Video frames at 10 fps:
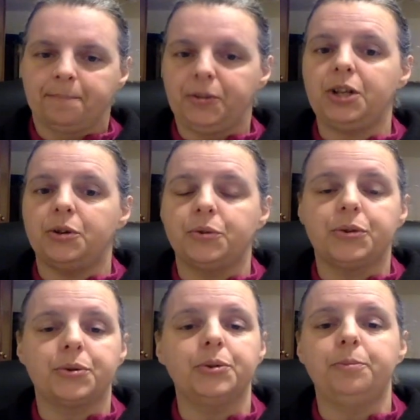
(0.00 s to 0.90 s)
you know,
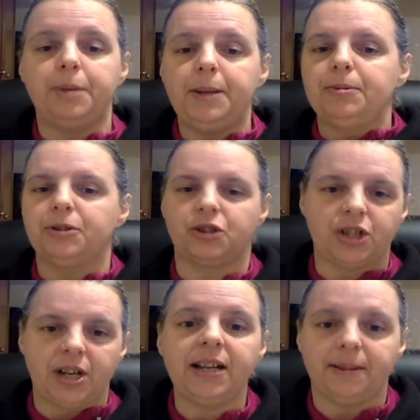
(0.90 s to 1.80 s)
through people's
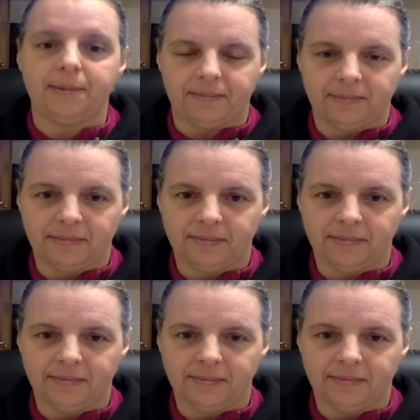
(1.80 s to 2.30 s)
shame.